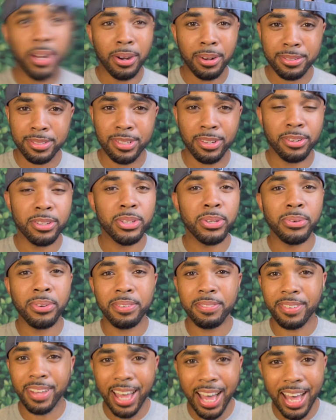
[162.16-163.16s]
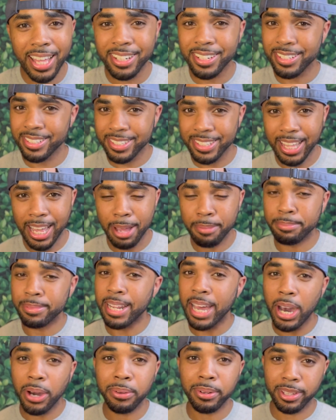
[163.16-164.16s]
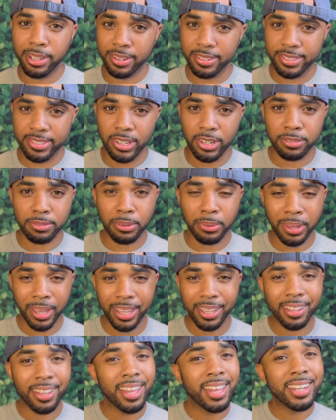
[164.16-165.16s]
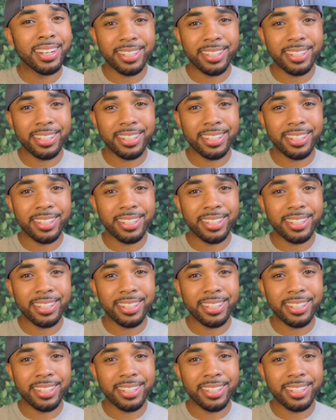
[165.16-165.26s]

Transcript: also you have got to stop doubting yourself, okay?